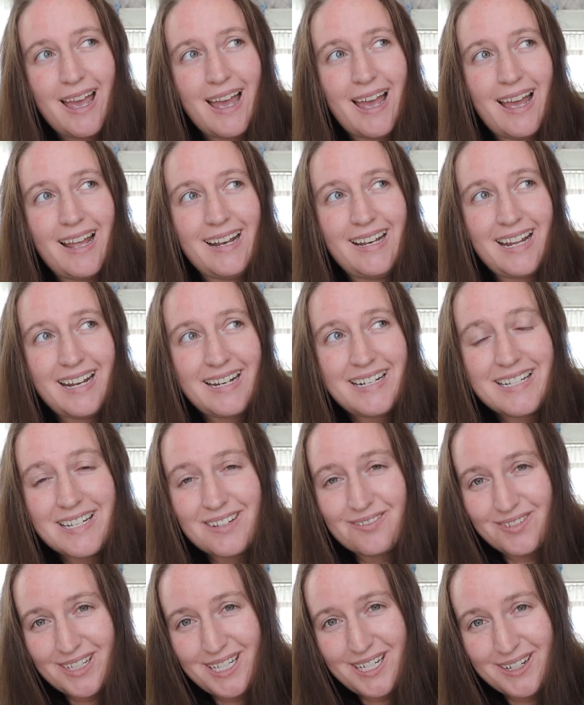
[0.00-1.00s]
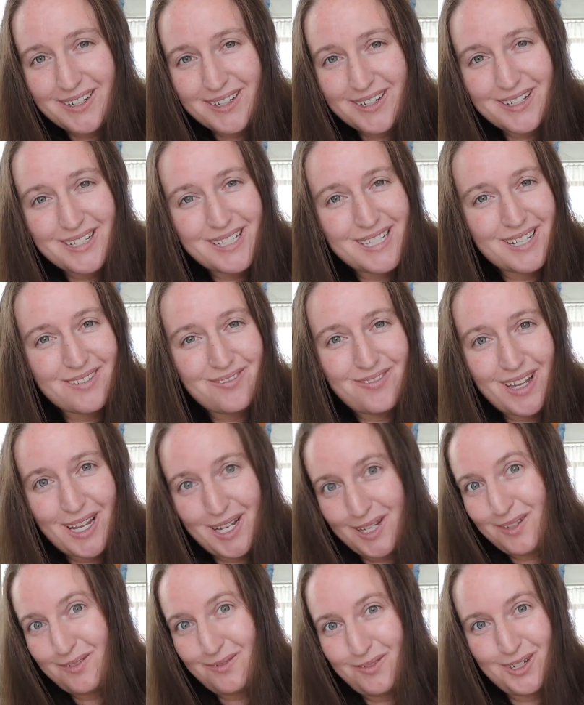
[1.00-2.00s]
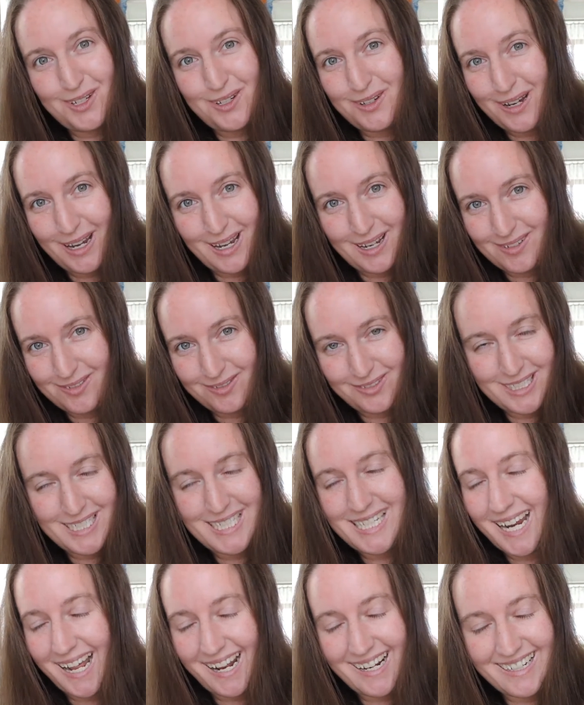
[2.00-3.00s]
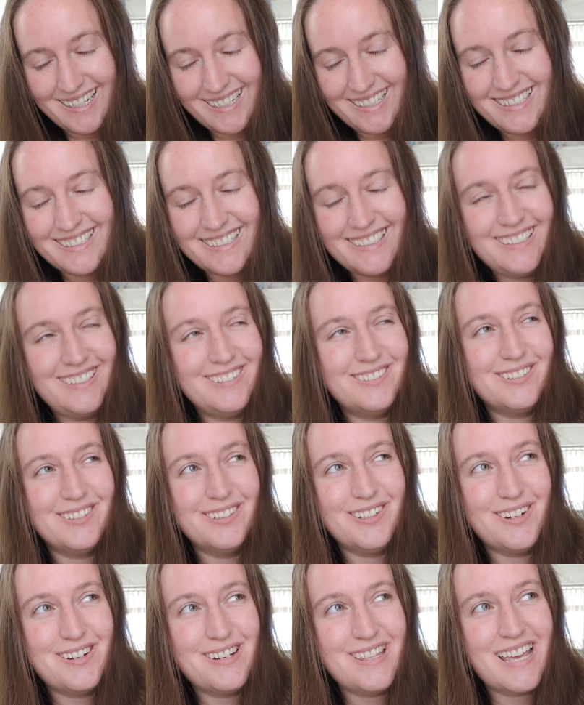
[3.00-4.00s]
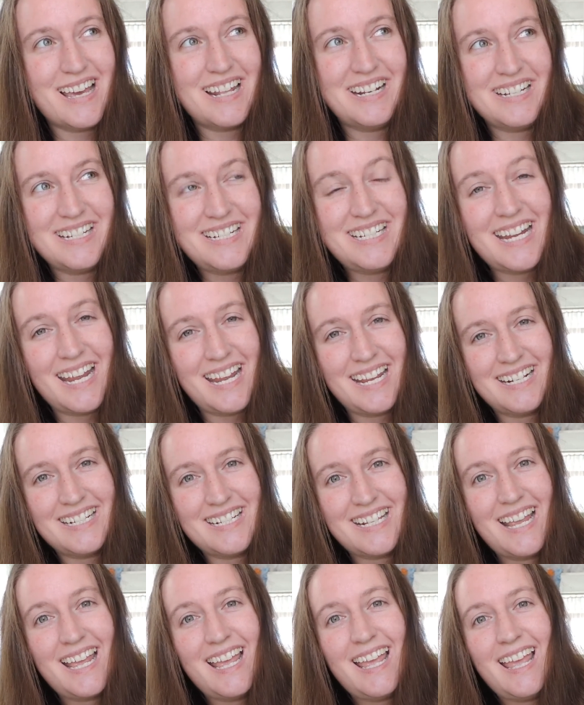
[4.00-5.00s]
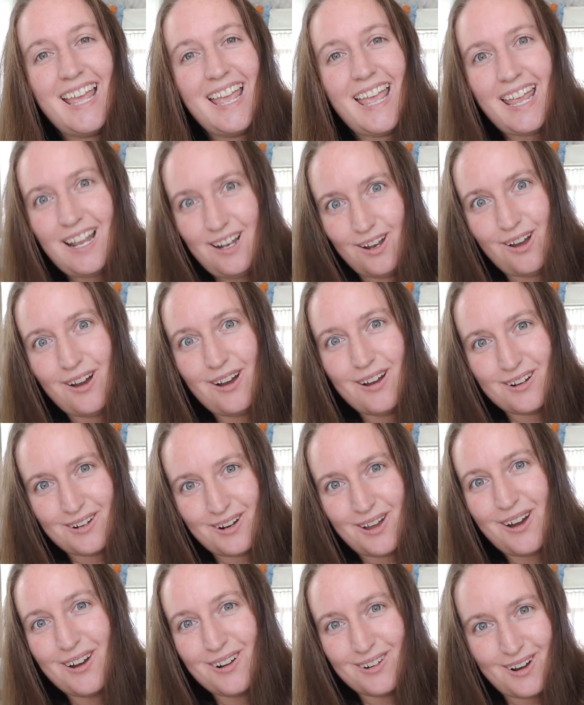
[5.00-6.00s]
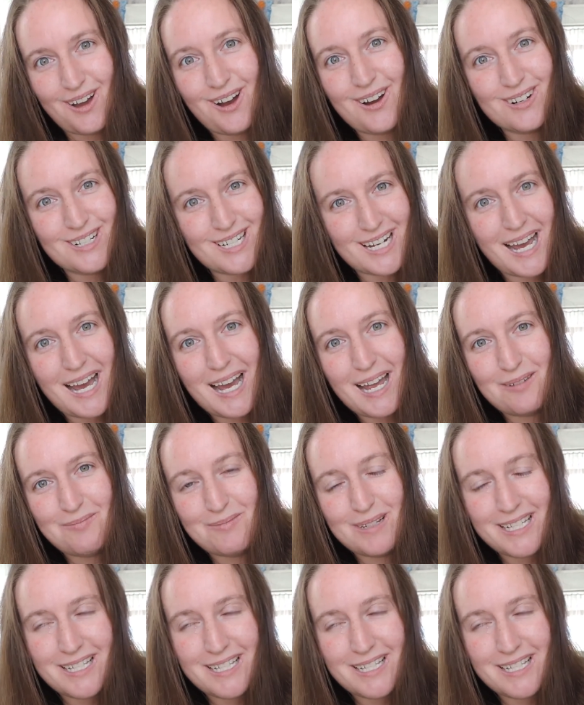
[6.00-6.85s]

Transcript: And editing videos, if any of you have done it, you will know that it takes a long time.